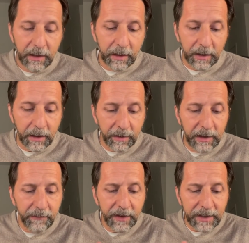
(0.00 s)
uh,
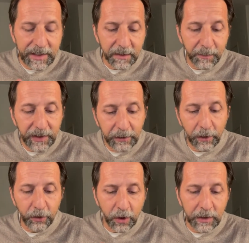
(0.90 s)
even as Peter,
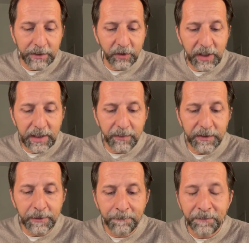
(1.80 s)
John, and
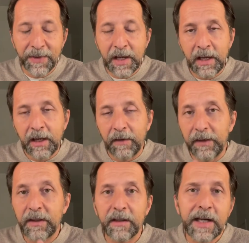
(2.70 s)
James.
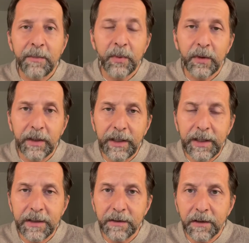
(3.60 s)
This example
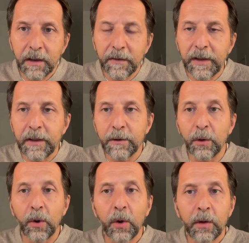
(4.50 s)
is uh, the
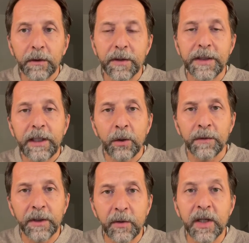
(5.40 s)
so-called scene of
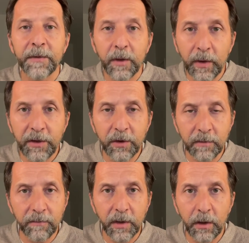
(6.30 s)
the
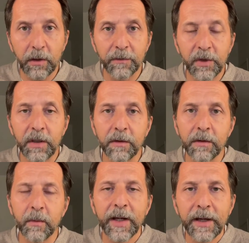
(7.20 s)
transfiguration of
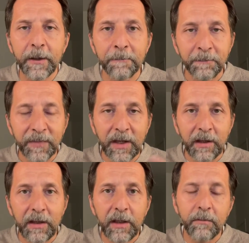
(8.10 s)
Jesus, where
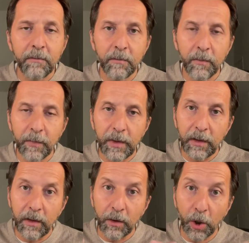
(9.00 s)
he
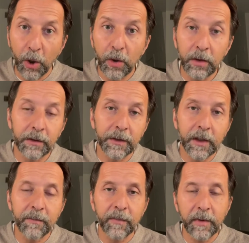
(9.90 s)
uh, called uh,
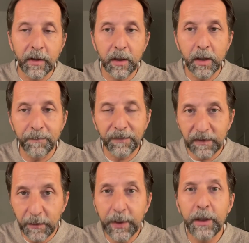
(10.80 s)
um,
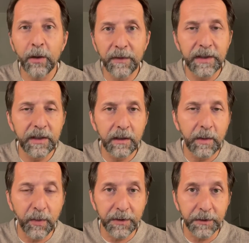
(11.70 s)
three of his
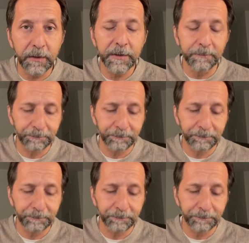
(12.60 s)
apostles,